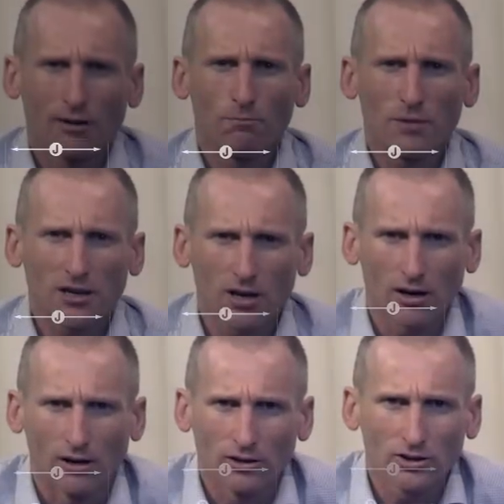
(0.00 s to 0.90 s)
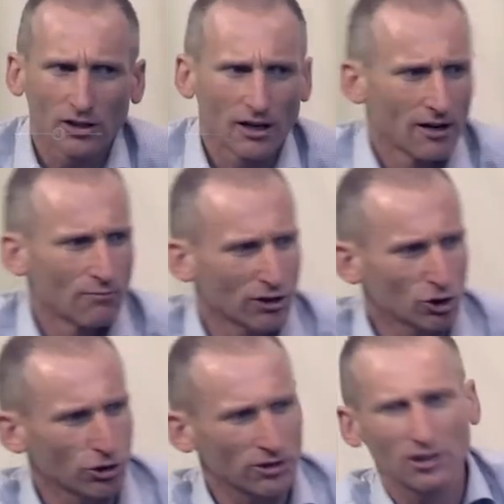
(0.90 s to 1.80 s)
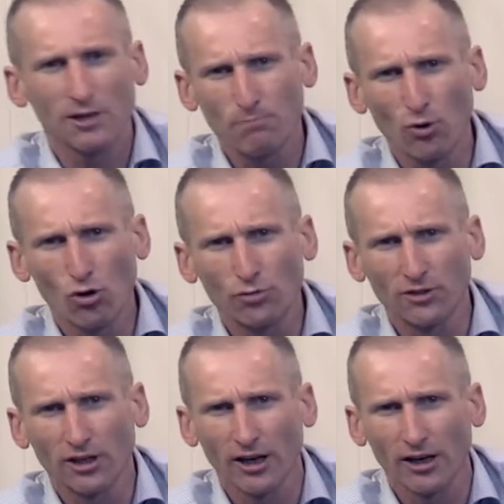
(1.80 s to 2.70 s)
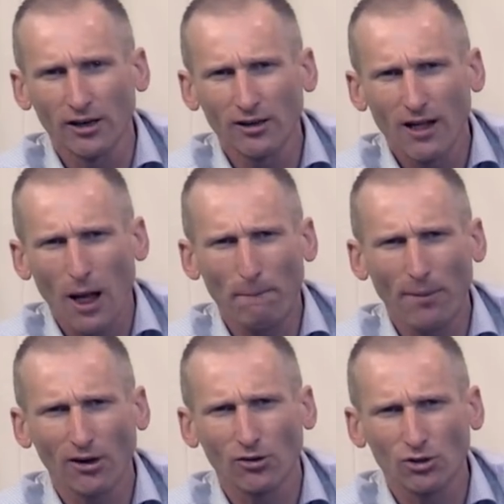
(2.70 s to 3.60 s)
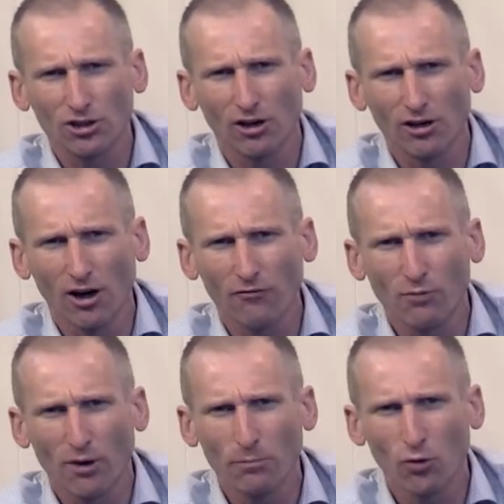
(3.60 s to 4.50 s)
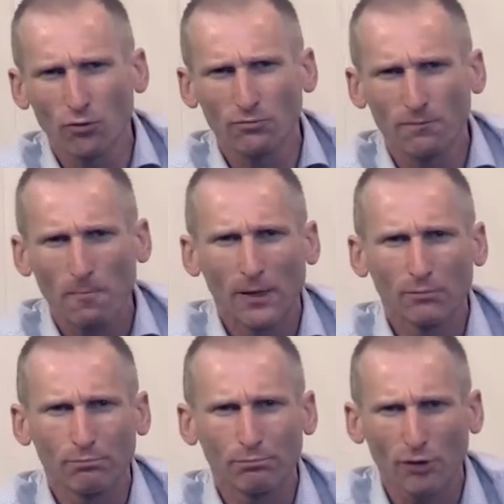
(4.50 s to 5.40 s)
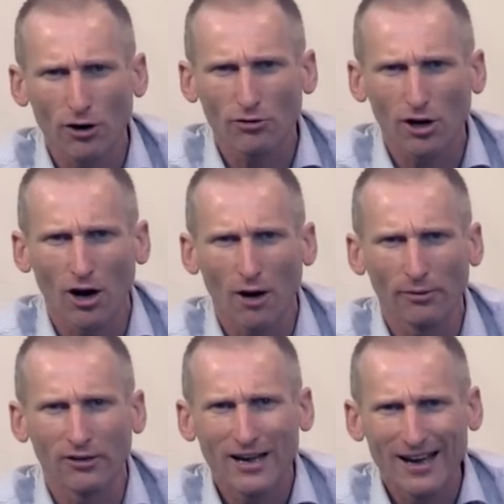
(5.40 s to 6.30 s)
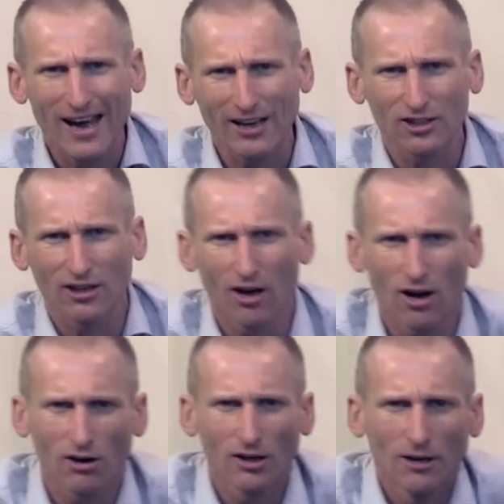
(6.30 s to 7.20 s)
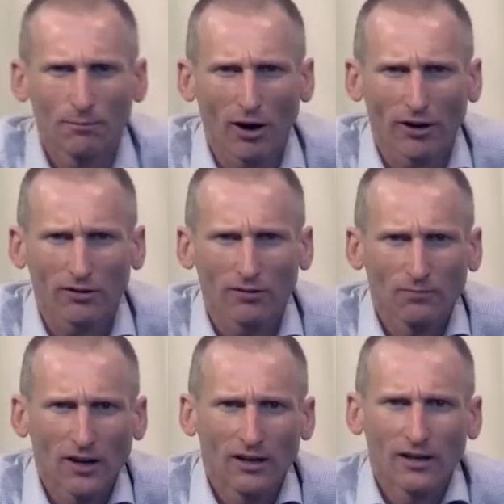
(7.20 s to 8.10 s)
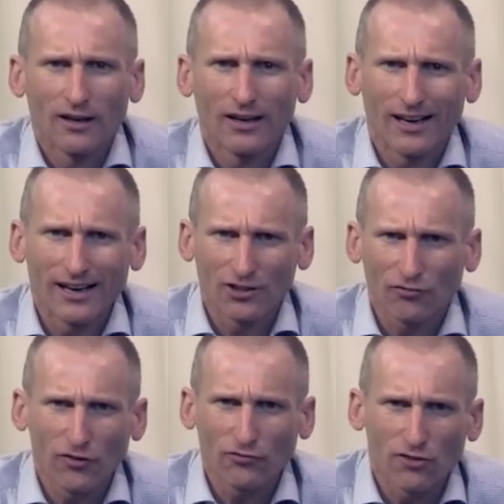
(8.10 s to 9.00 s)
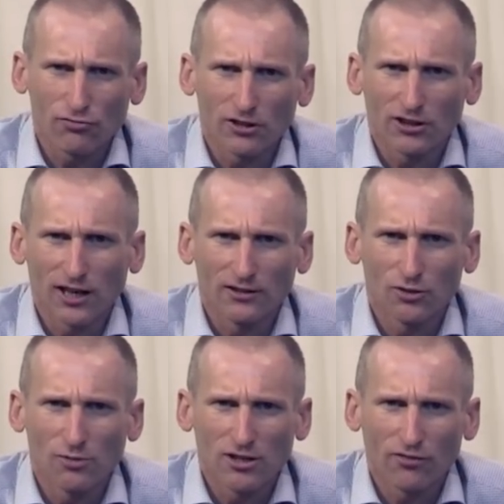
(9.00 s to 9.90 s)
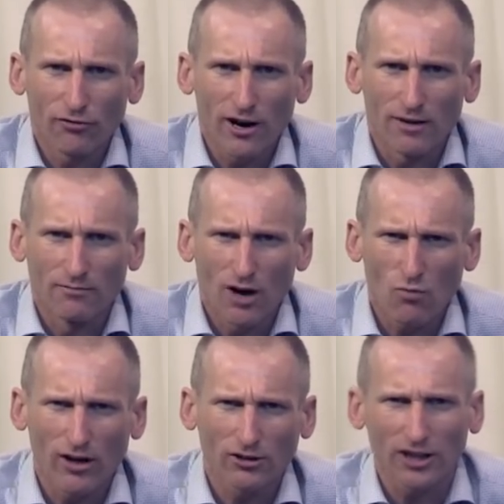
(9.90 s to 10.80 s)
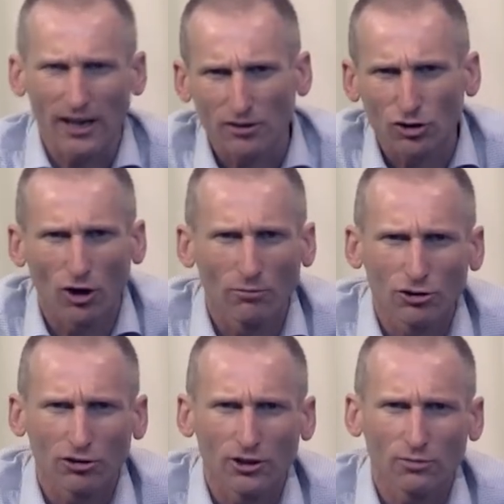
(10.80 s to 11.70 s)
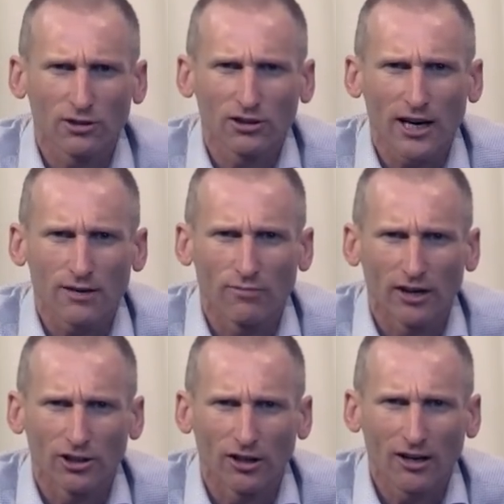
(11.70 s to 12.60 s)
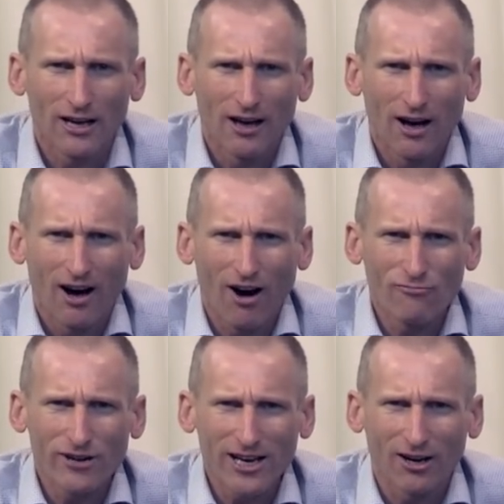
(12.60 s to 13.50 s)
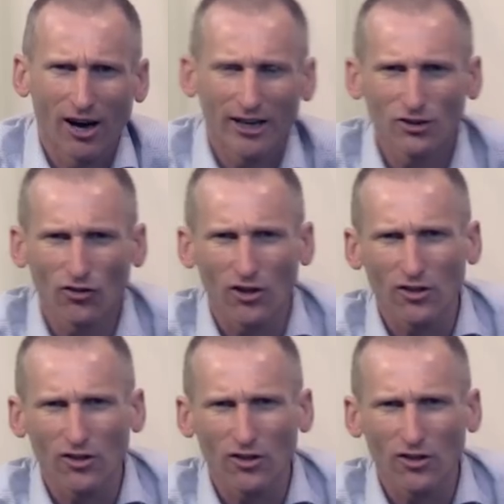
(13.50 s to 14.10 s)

because my trusty Boardman here, a bike which I love, my Boardman Pro Carbon SLR bike, is a 53 centimetre frame. And when I checked the geometries with a tape measure, I realised that